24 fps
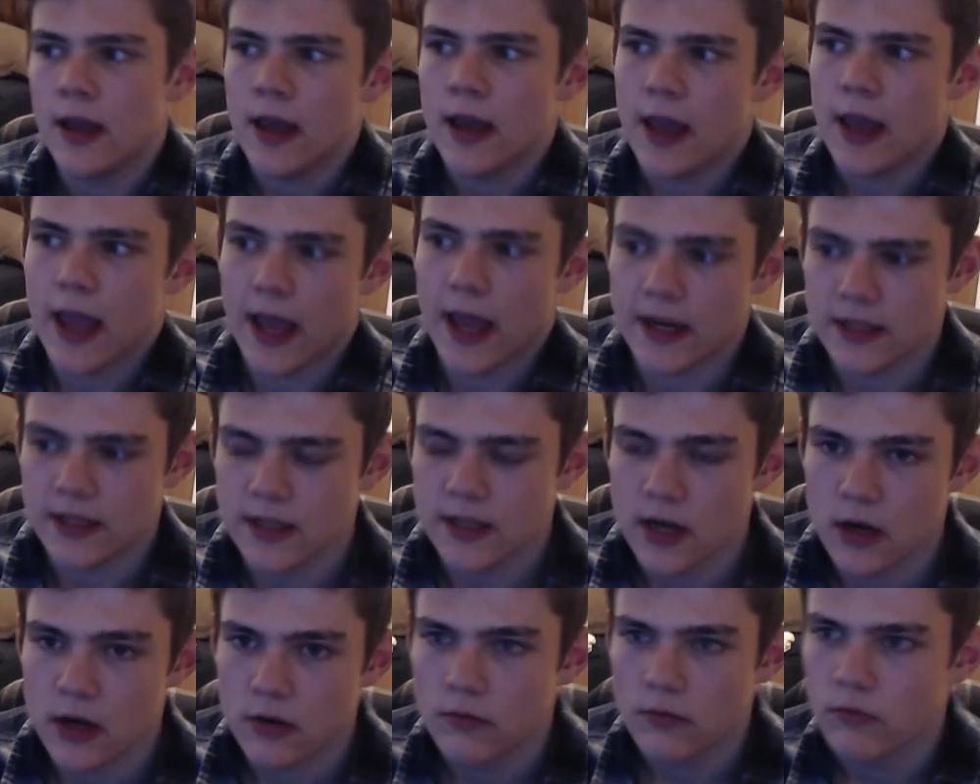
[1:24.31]
And you
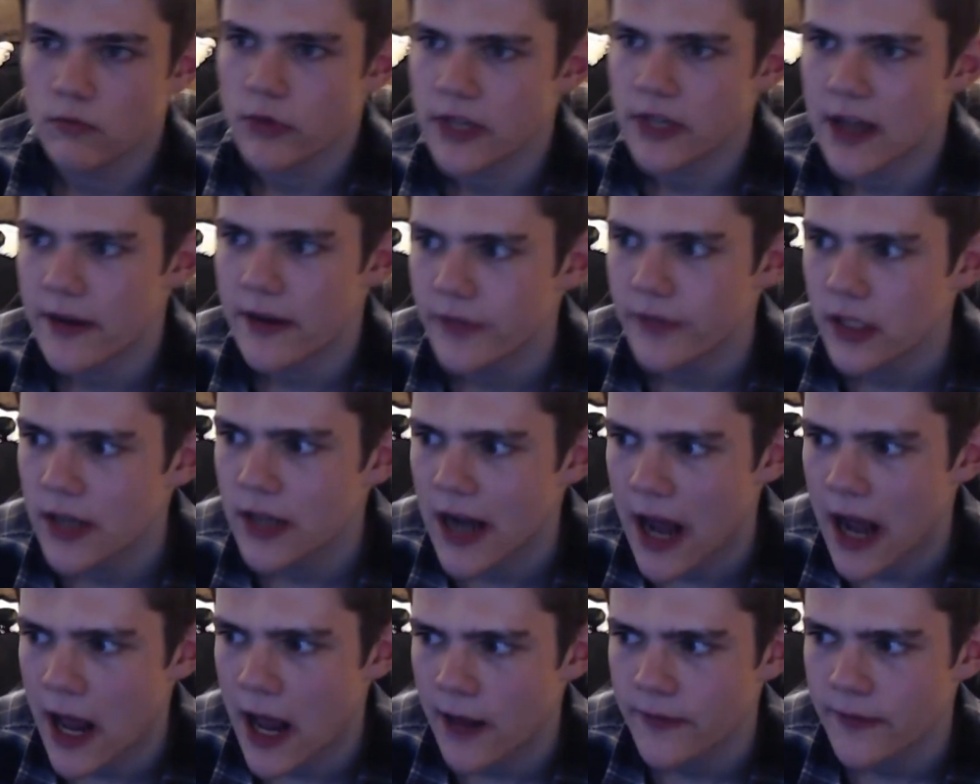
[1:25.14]
know, we never
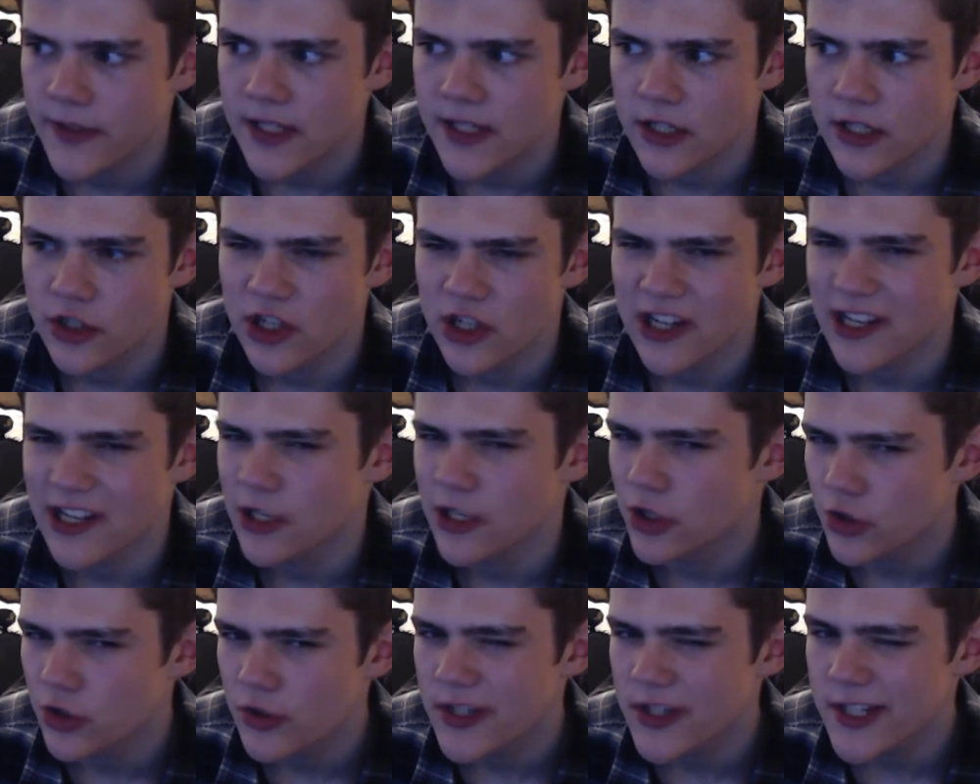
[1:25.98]
have such an
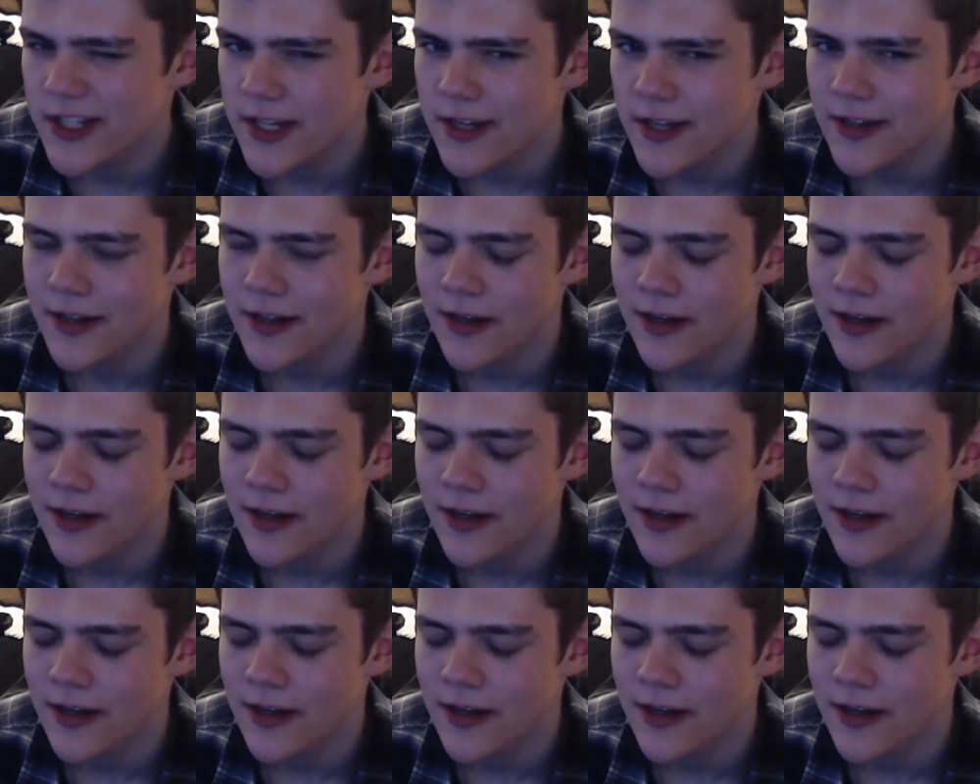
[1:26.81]
interesting,